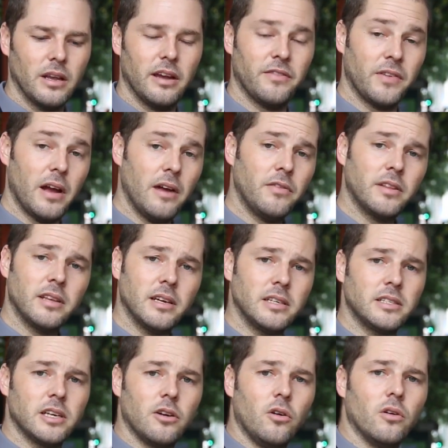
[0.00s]
If everything
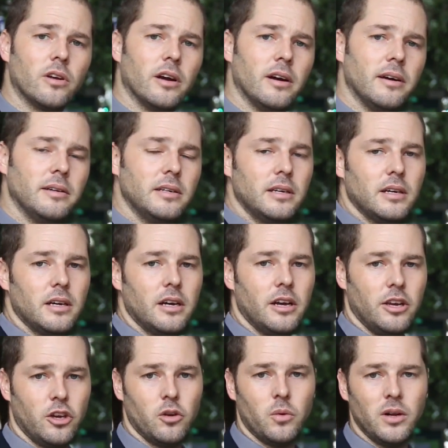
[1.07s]
is in order,
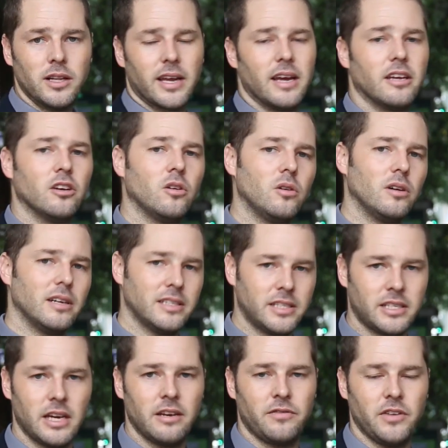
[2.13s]
you will get your
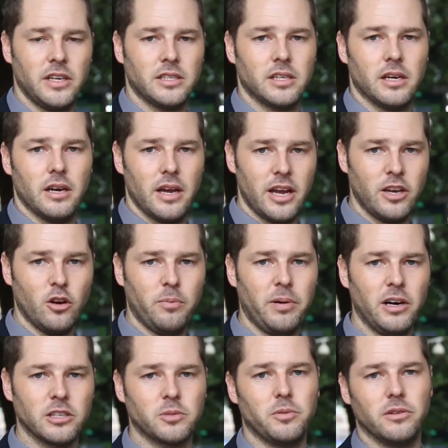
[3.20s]
Z visa in your
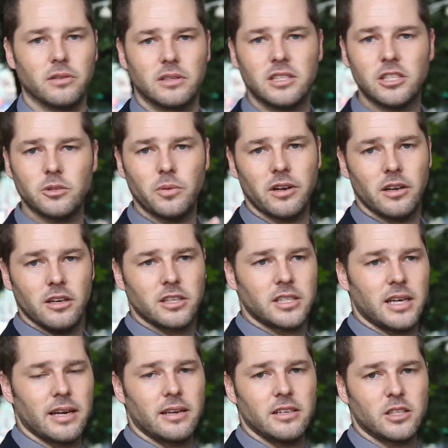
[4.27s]
passport. This is what it looks
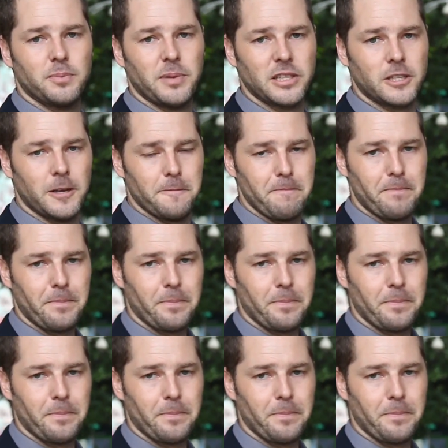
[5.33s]
like. Here's a picture.